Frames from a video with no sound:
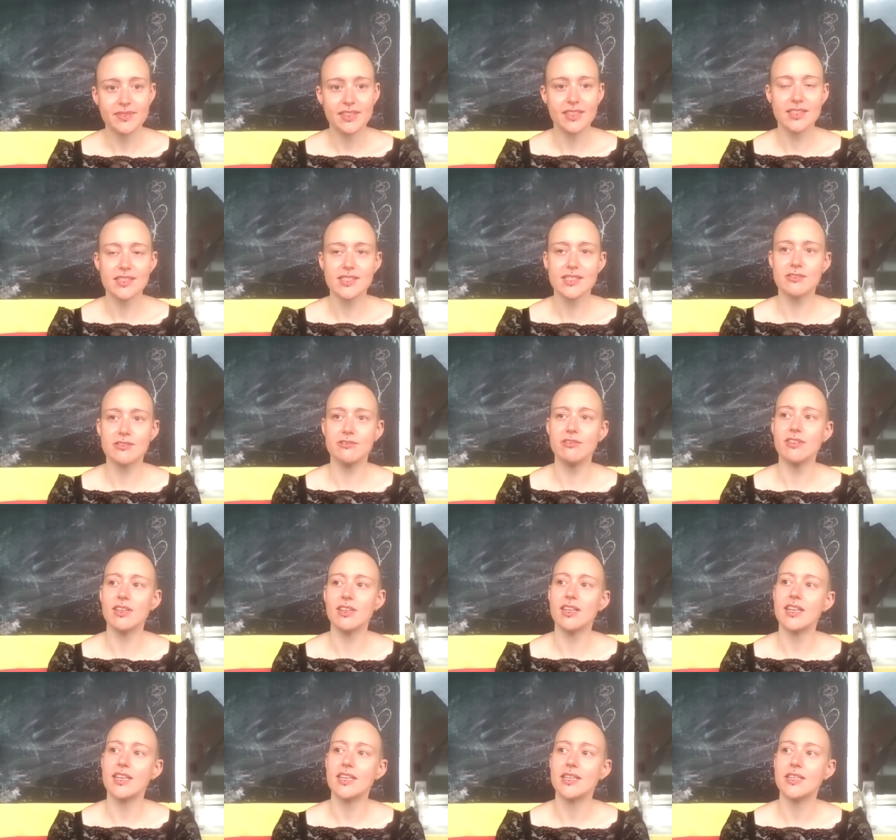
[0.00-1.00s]
In school,
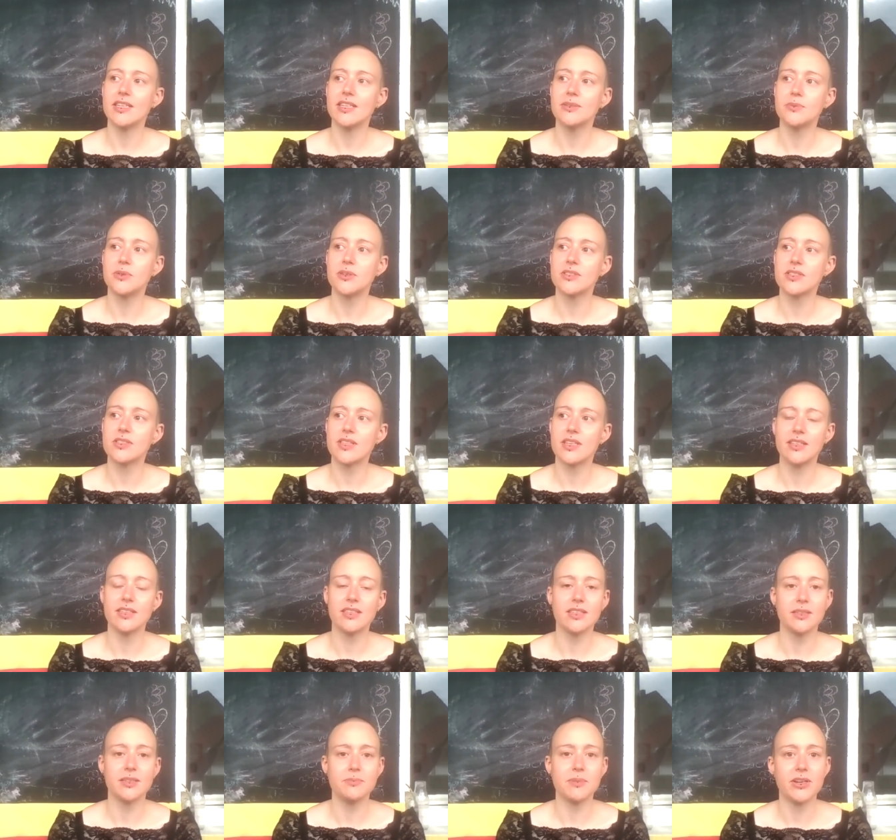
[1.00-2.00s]
I was
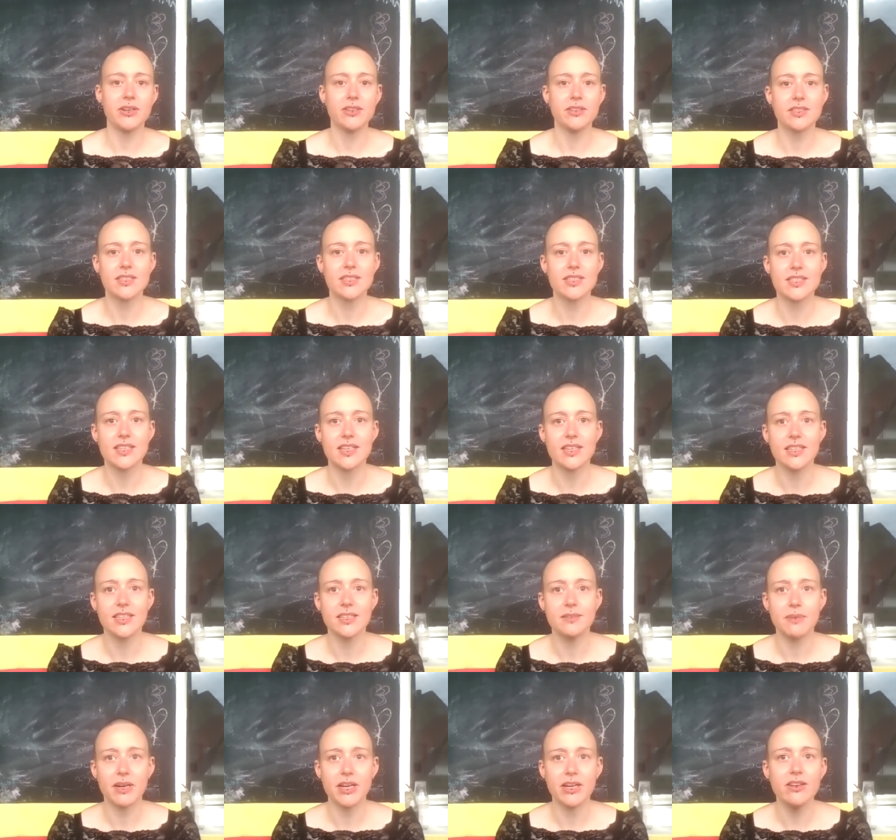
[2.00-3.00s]
thinking about
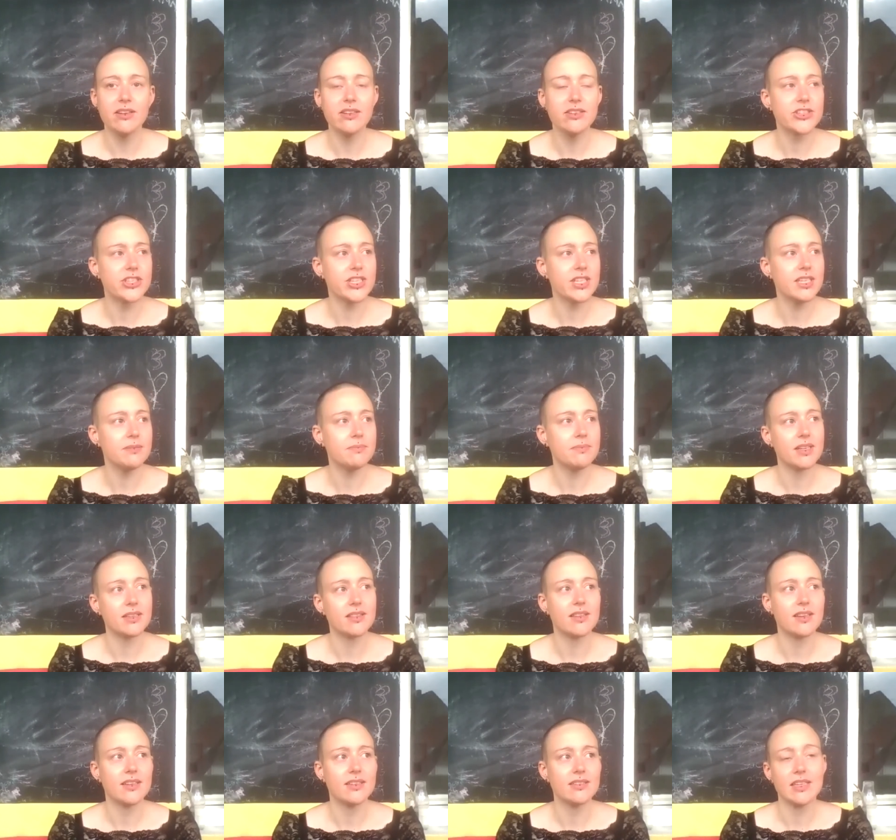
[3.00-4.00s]
studying biology,
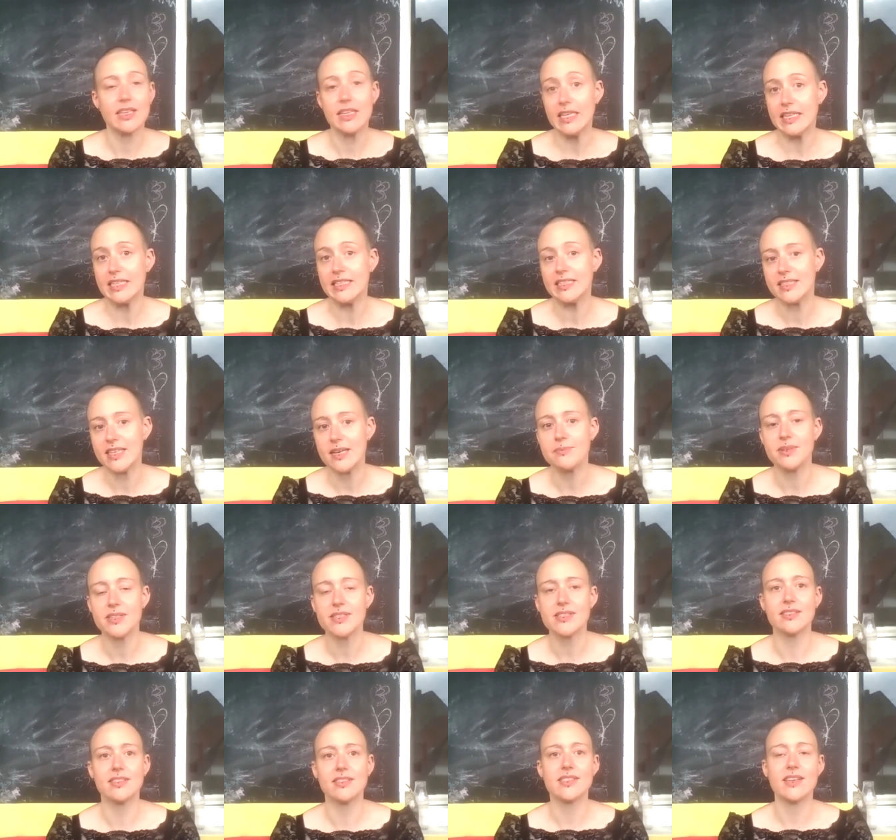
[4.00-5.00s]
but then I ended up
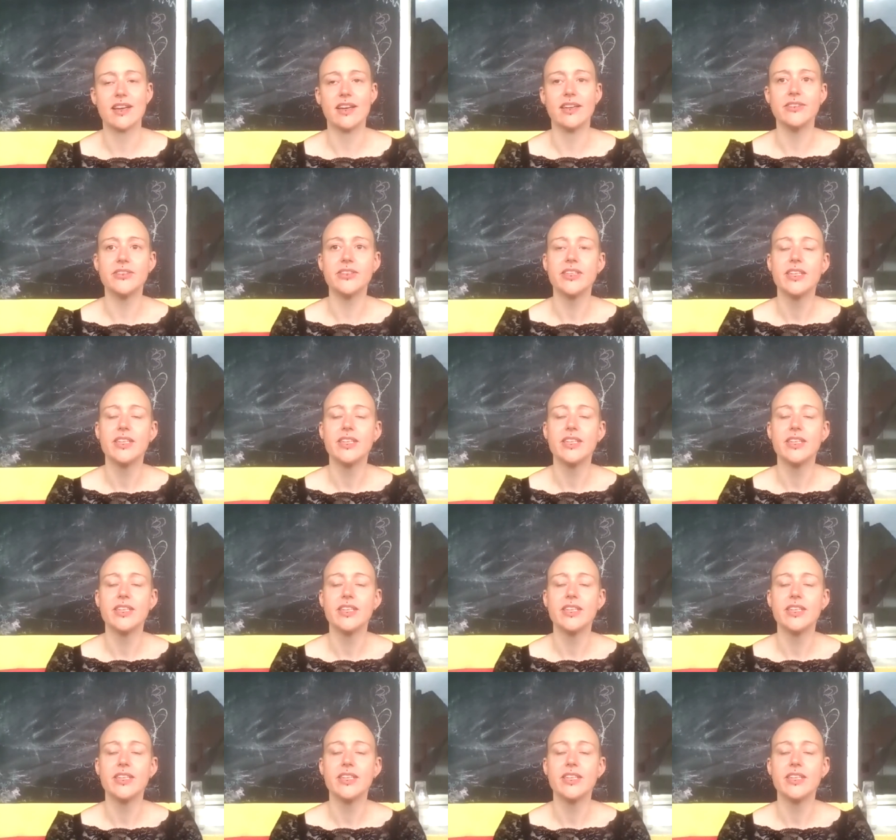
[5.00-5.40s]
as a designer